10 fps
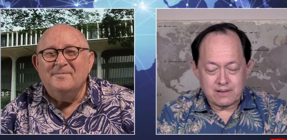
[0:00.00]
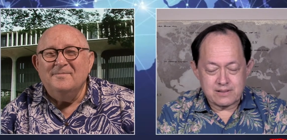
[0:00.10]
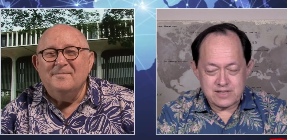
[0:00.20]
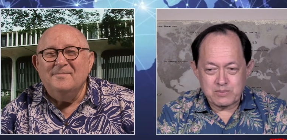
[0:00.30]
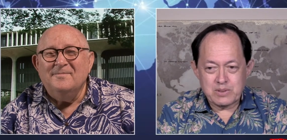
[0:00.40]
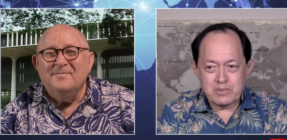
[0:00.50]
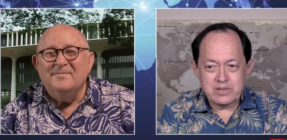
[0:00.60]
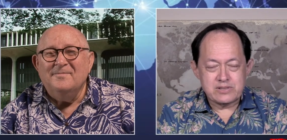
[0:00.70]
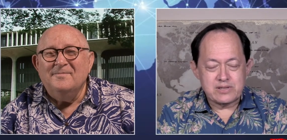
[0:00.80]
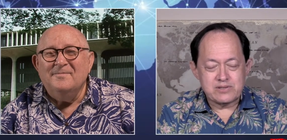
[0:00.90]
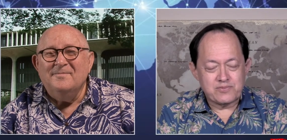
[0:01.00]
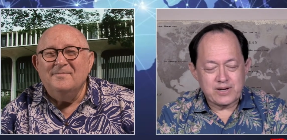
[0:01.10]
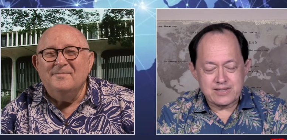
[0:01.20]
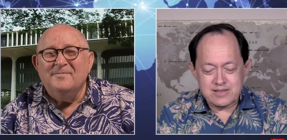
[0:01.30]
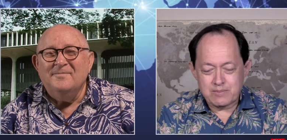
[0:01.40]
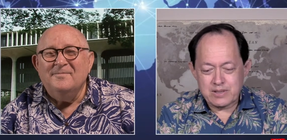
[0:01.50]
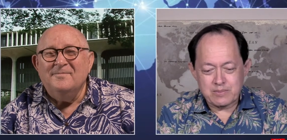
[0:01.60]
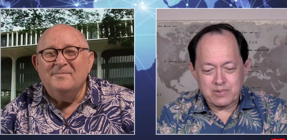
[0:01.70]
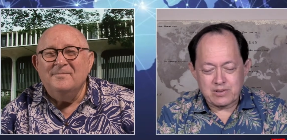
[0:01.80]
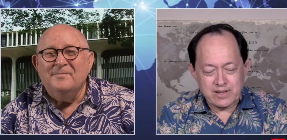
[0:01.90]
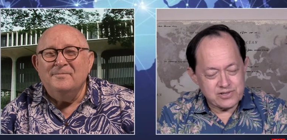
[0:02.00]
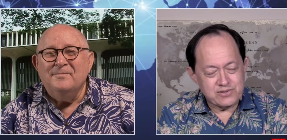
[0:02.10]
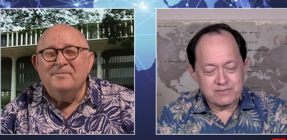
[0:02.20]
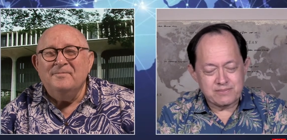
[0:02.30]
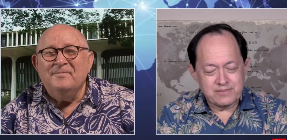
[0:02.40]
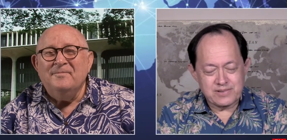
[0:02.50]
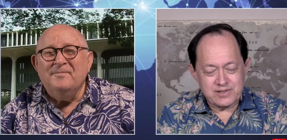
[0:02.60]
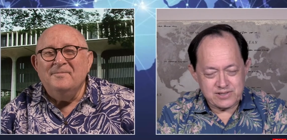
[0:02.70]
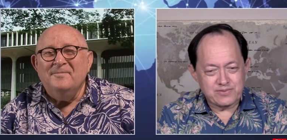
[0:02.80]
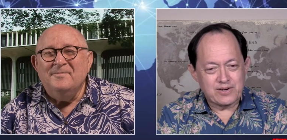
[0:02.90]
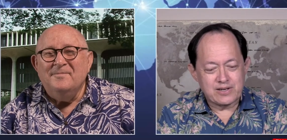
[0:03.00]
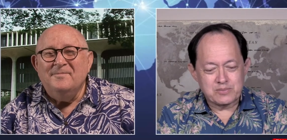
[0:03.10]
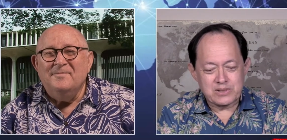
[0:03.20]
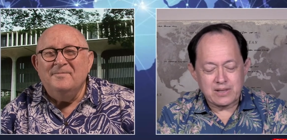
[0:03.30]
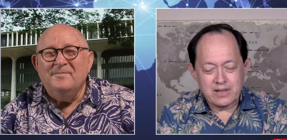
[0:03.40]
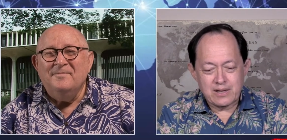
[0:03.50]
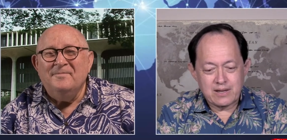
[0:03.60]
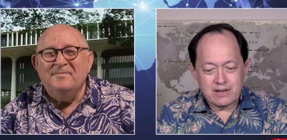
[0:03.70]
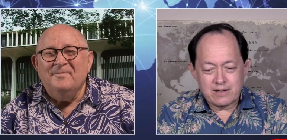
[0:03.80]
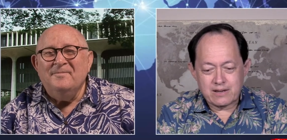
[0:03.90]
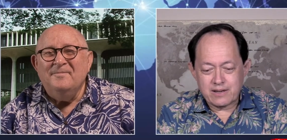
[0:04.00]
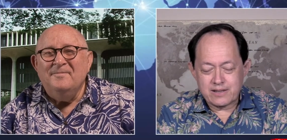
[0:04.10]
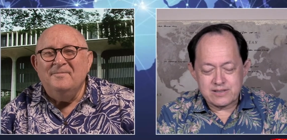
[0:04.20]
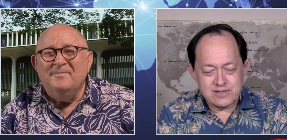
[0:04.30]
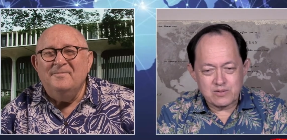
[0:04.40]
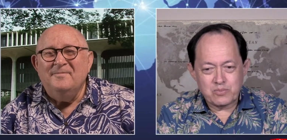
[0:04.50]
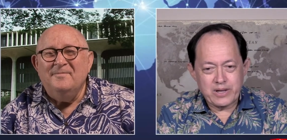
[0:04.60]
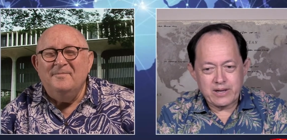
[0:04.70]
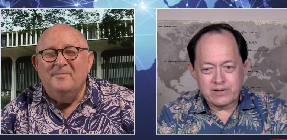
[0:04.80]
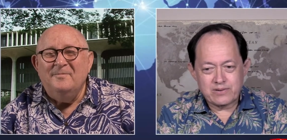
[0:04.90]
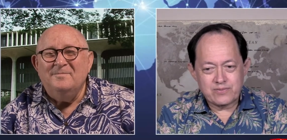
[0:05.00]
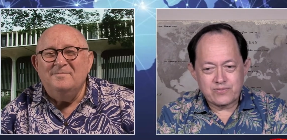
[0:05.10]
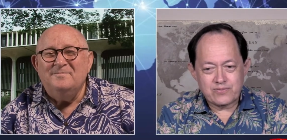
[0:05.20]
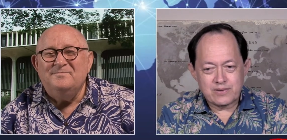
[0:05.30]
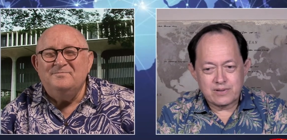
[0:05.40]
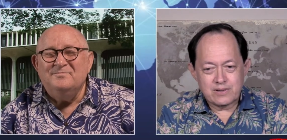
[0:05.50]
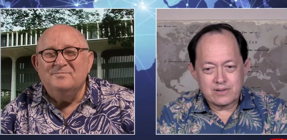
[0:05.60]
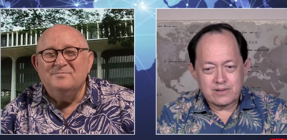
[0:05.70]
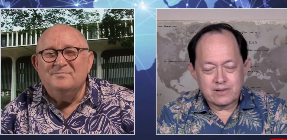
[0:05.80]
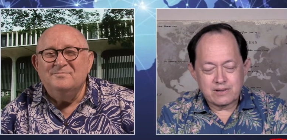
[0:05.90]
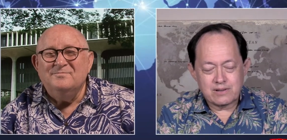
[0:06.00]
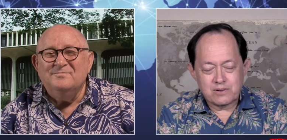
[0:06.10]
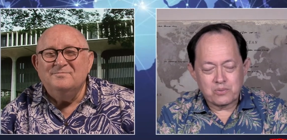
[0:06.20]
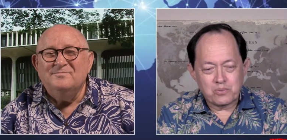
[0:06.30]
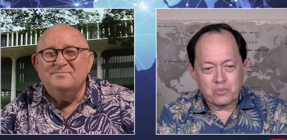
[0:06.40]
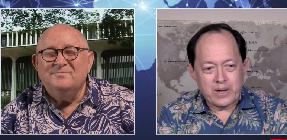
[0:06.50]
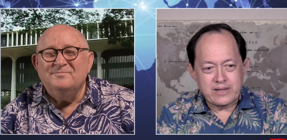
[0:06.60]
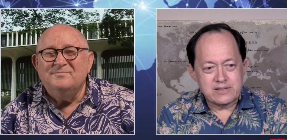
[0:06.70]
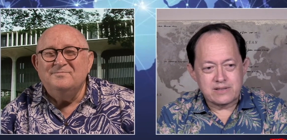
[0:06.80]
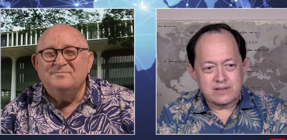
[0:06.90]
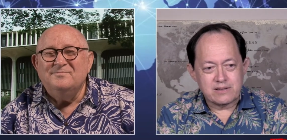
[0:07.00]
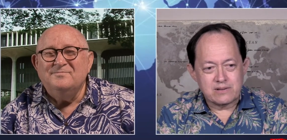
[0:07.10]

Speaker 1: some of them are justified, some of them are less justifiable. Uh, in some, we have uh, waste and